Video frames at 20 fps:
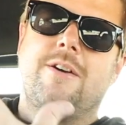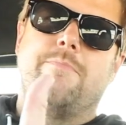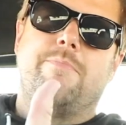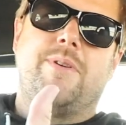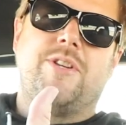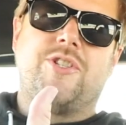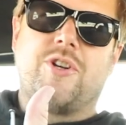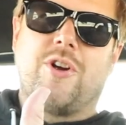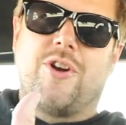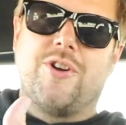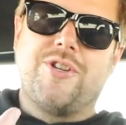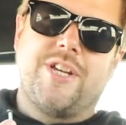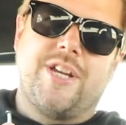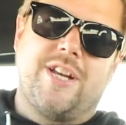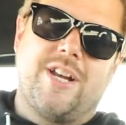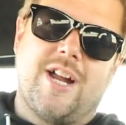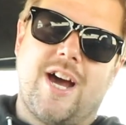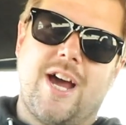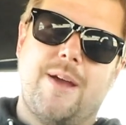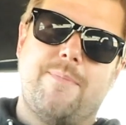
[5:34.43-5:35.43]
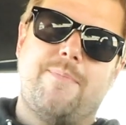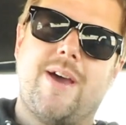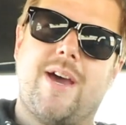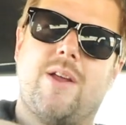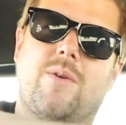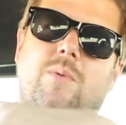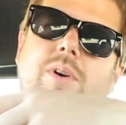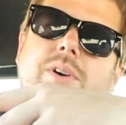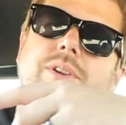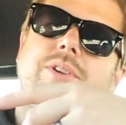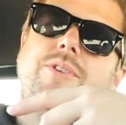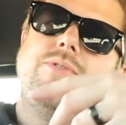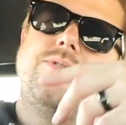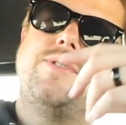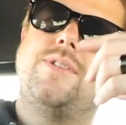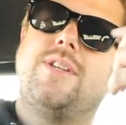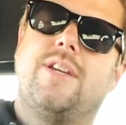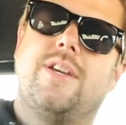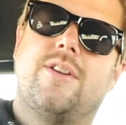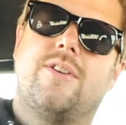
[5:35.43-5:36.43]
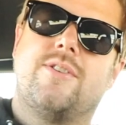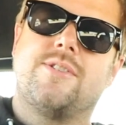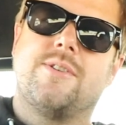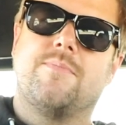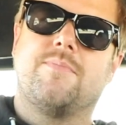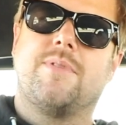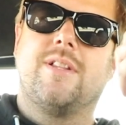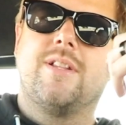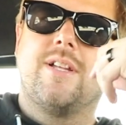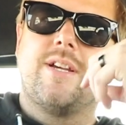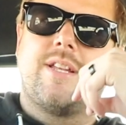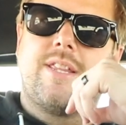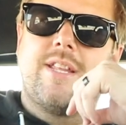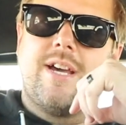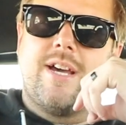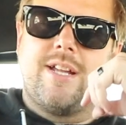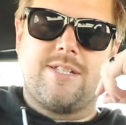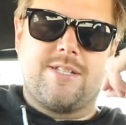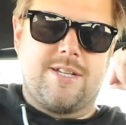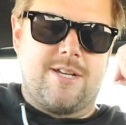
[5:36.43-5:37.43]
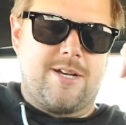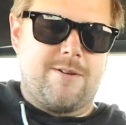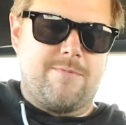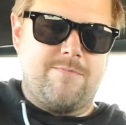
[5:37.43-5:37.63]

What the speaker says: be charging an iPad while using it or something like that,